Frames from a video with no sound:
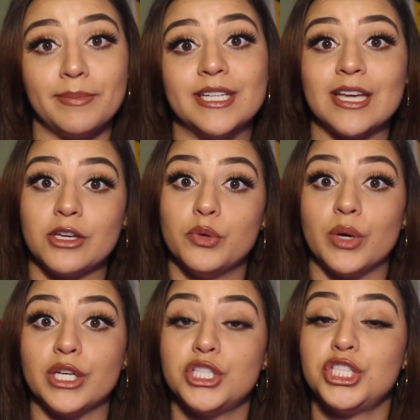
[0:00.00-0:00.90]
I'm going to tell you
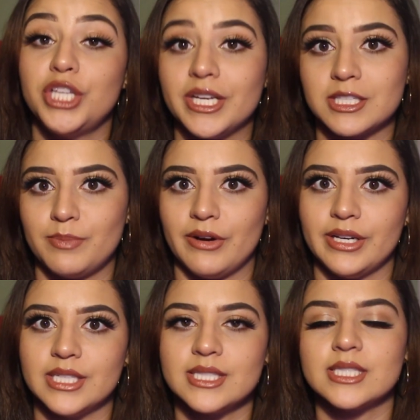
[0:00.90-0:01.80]
what she
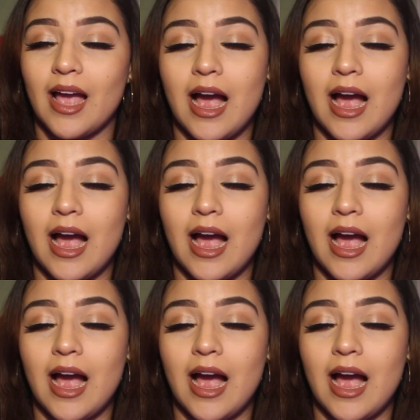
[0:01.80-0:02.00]
experienced.